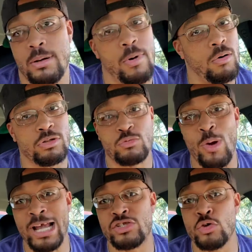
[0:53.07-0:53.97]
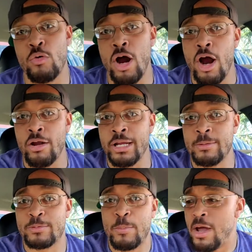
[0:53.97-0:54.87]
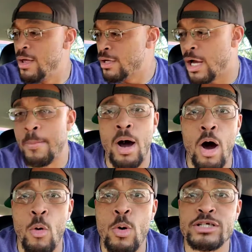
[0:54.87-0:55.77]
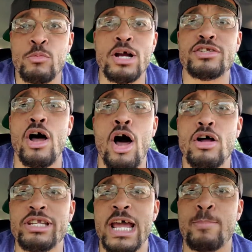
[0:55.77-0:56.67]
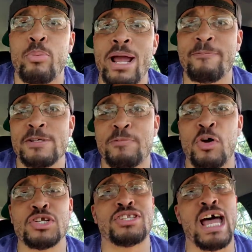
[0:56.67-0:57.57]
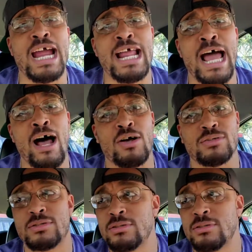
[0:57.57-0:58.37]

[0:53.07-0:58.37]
come on, it's way too early. Come on, where's where's the all-day breakfast for us night owls?